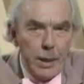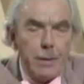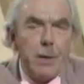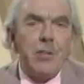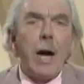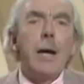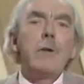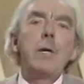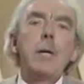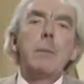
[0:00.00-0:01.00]
The entire
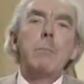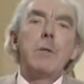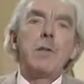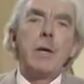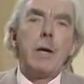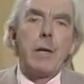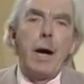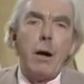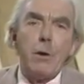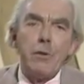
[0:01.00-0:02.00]
team this side of the
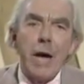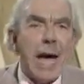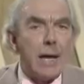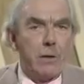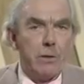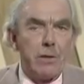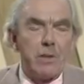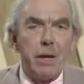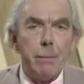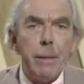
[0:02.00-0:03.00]
house are actors
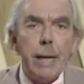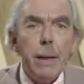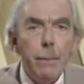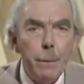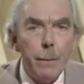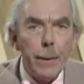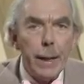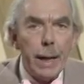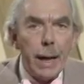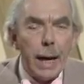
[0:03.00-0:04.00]
except me.
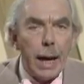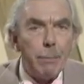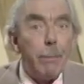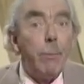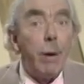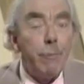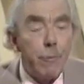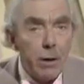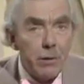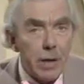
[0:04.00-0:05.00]
And my
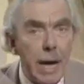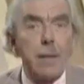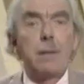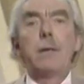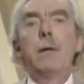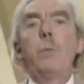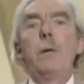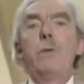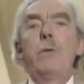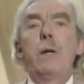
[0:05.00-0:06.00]
first actor
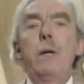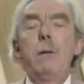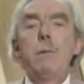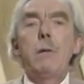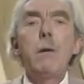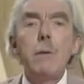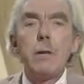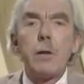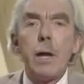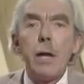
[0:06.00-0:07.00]
is the
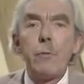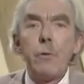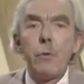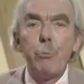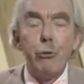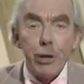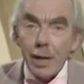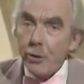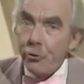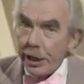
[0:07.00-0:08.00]
totally delightful
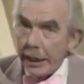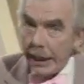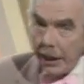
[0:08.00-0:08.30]
Prunella G.